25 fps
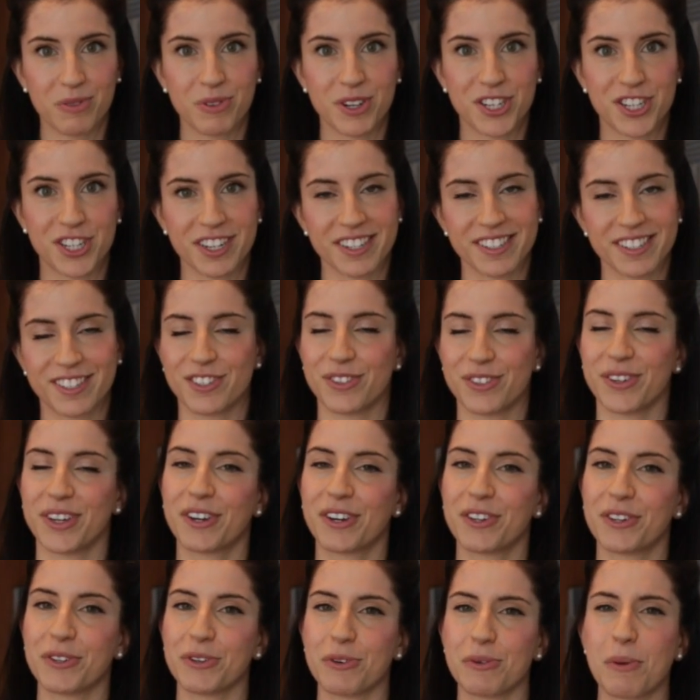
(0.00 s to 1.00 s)
which is to
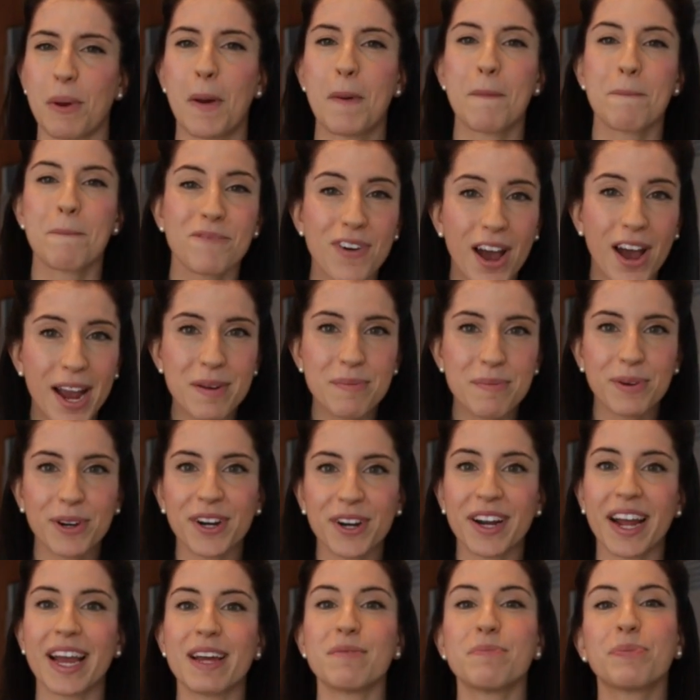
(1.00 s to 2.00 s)
include
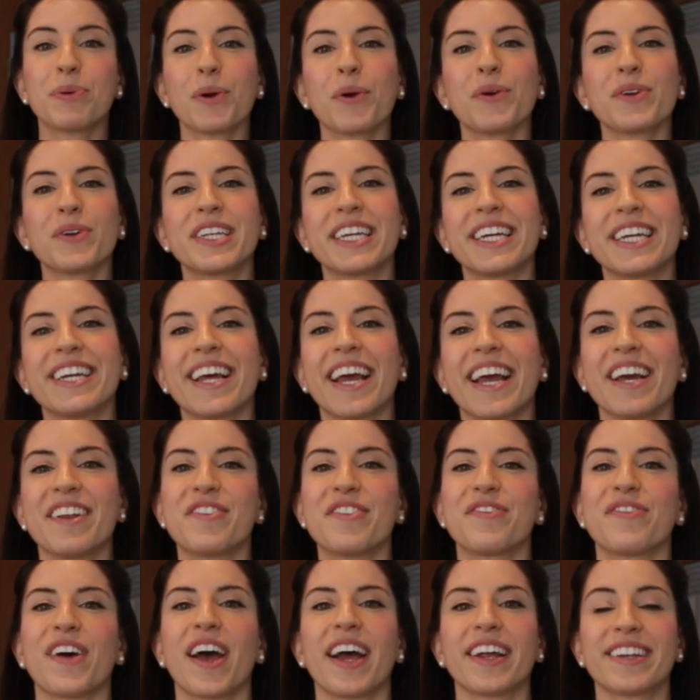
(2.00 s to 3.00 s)
fiber and protein and
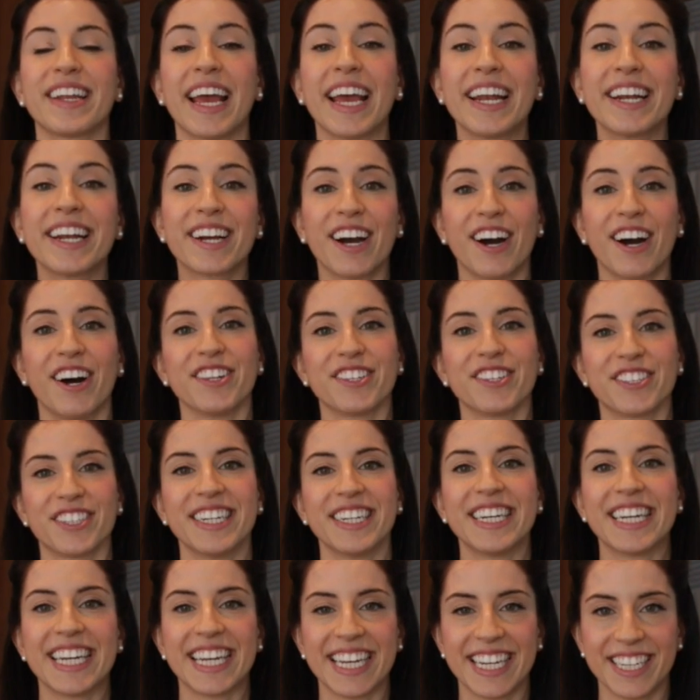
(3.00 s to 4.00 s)
fat and
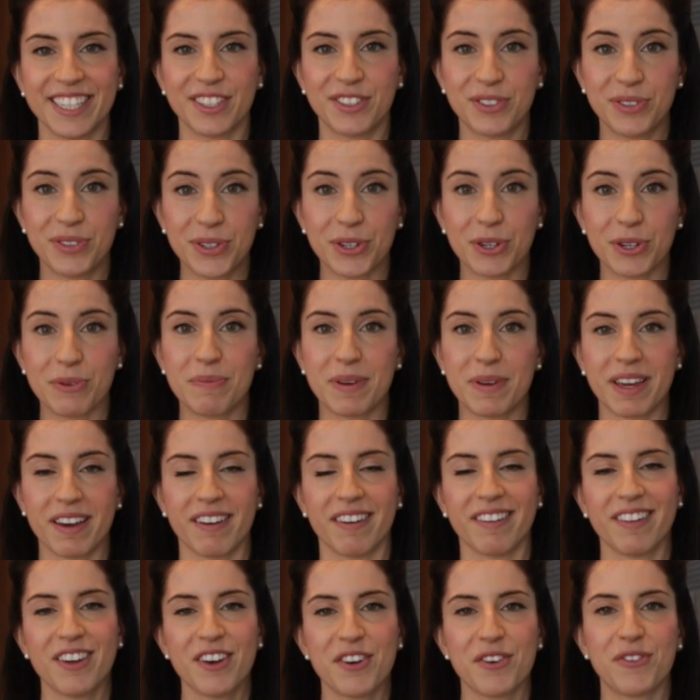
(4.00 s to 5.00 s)
color into your
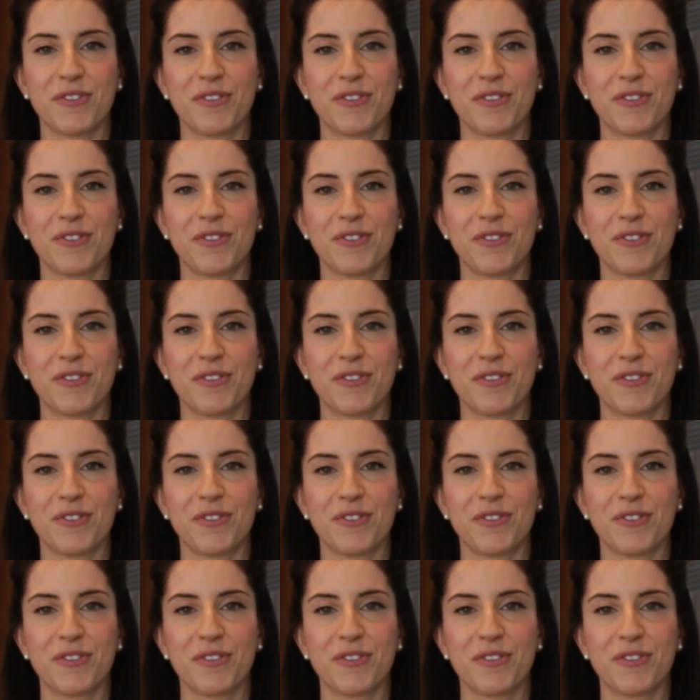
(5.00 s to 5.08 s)
meal